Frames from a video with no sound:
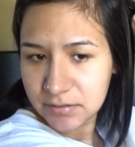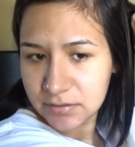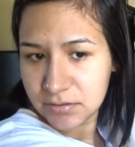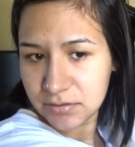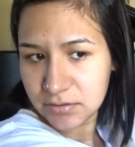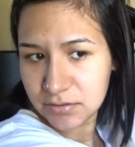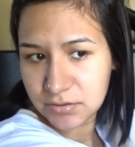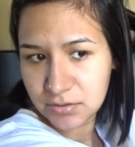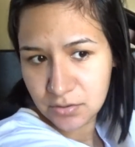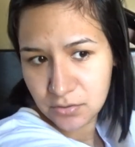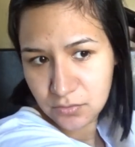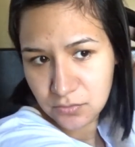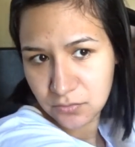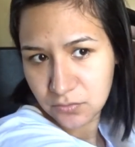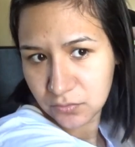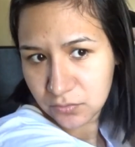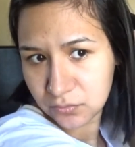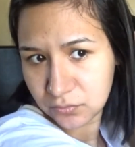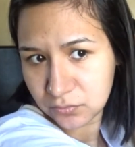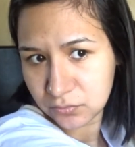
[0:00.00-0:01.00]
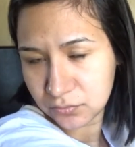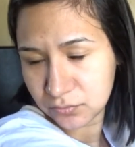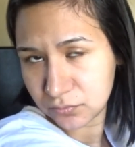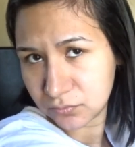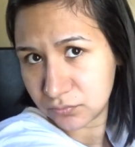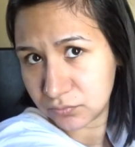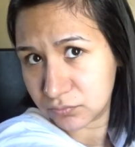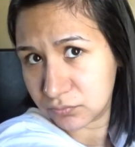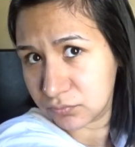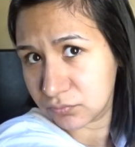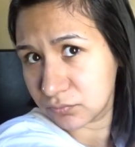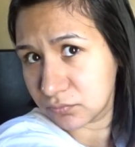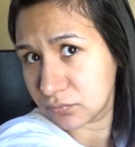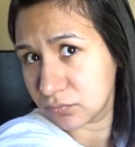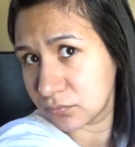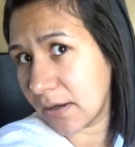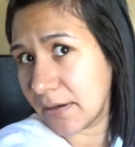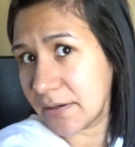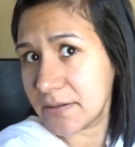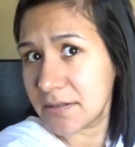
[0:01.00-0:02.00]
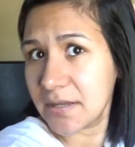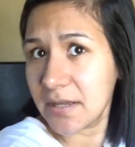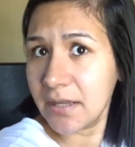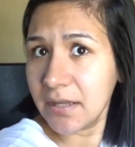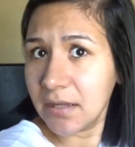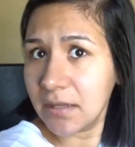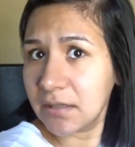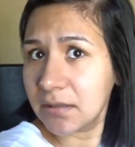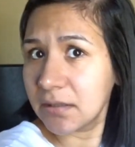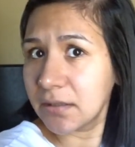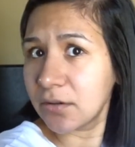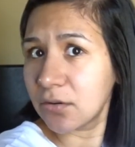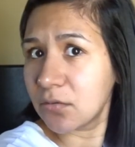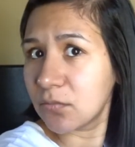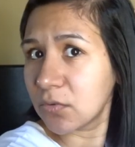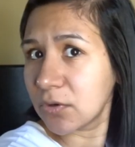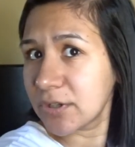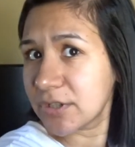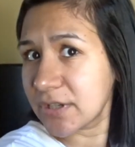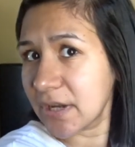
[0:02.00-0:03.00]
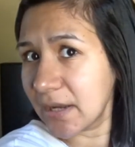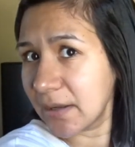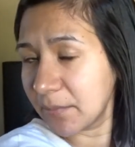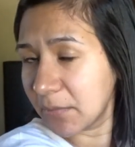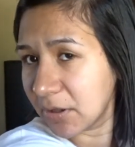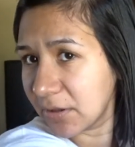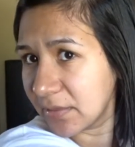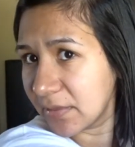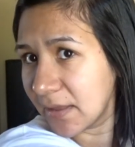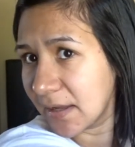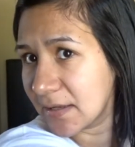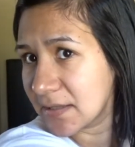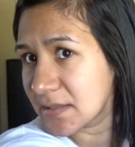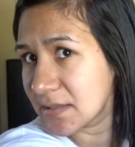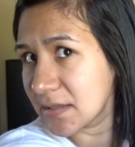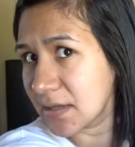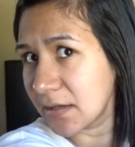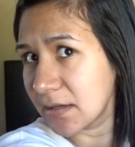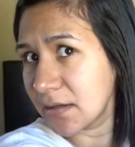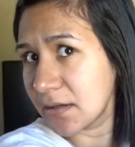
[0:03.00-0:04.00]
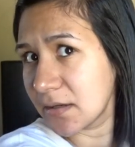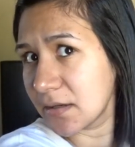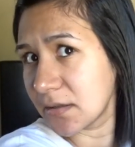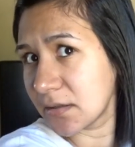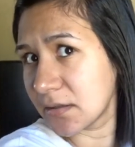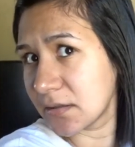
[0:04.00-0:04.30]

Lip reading: So I take a little more time on that side.